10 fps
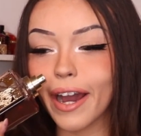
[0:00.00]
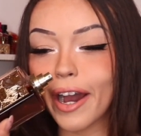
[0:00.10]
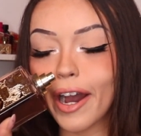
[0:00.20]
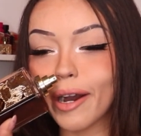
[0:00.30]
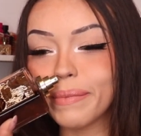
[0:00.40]

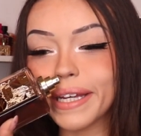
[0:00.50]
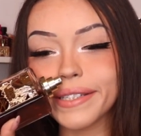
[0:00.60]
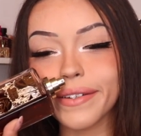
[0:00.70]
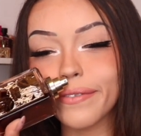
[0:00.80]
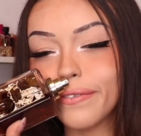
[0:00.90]

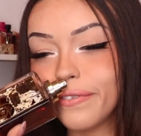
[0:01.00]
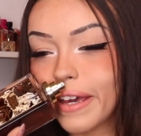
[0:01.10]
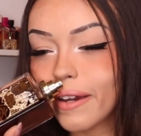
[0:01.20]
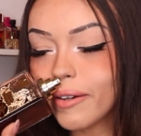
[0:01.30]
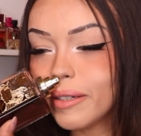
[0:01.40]
It's
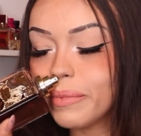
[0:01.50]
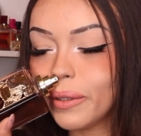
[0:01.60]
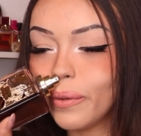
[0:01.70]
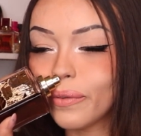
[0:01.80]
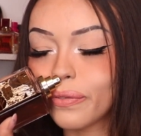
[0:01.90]
very
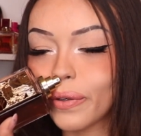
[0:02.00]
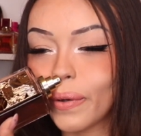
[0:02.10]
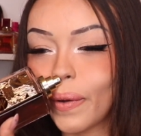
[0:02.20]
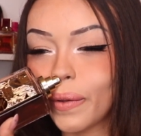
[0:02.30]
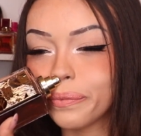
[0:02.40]

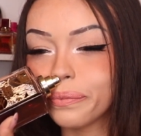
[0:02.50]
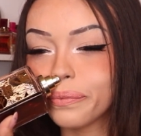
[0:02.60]
beautiful,